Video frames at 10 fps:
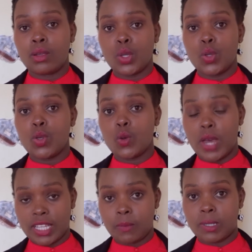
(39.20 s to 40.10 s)
your
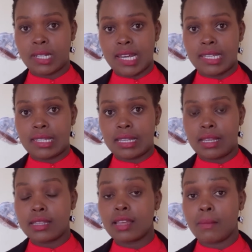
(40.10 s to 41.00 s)
expertise.
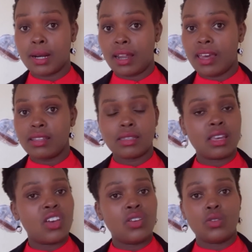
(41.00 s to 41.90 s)
Some clients,
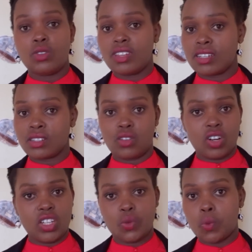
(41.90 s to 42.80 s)
you just don't
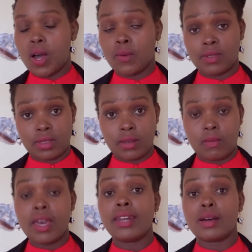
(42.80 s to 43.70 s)
need to work with them.
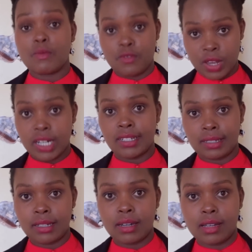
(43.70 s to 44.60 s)
And I'm very
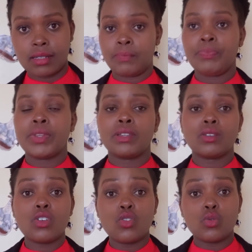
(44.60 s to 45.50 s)
serious.
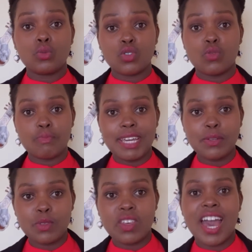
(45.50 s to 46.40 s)
So you
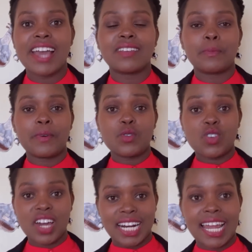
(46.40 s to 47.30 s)
meet with
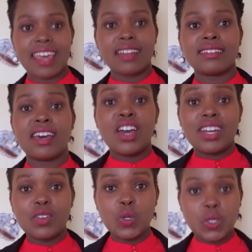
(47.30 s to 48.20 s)
your client,
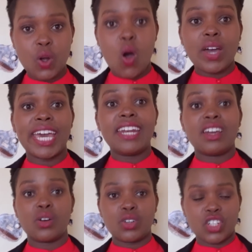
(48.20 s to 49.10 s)
you talk and
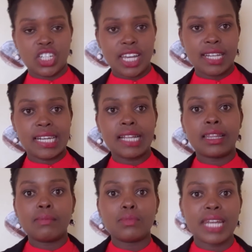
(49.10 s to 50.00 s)
negotiate. Let
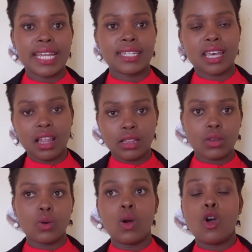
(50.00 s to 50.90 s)
them tell
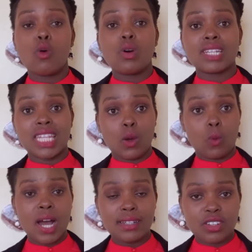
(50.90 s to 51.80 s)
you what they
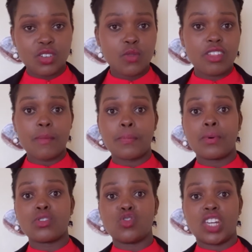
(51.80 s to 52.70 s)
want to do with the
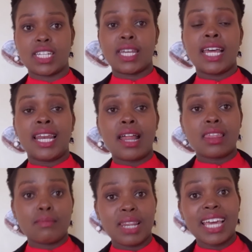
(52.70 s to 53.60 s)
project.
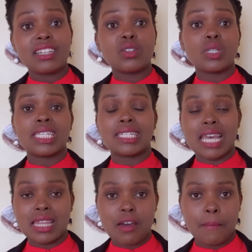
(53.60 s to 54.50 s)
Let you
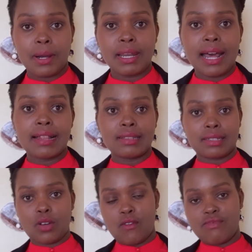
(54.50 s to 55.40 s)
see the
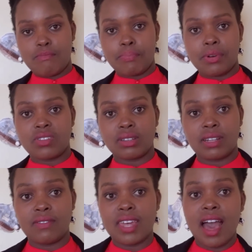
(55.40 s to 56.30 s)
plans of the project,
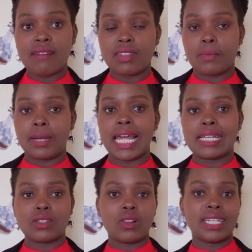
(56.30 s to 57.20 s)
if they have the
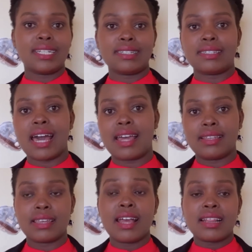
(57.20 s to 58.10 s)
plans, all the
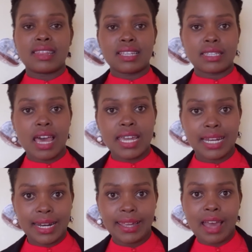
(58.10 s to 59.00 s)
designs, the site
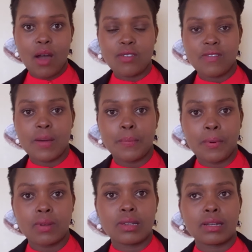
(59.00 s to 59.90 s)
layout of the
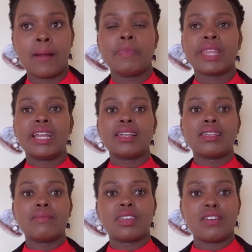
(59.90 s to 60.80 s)
project. Let
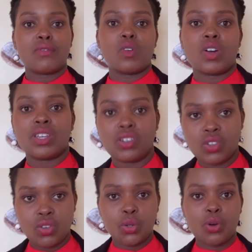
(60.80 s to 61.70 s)
them give you a
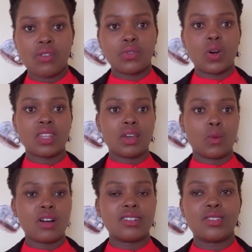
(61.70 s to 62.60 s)
history of what they
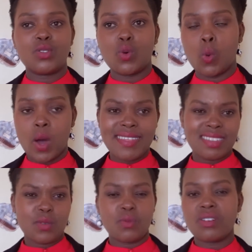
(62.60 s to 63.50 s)
want to do, why
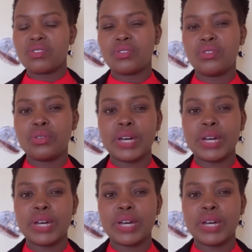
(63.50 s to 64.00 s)
they want to do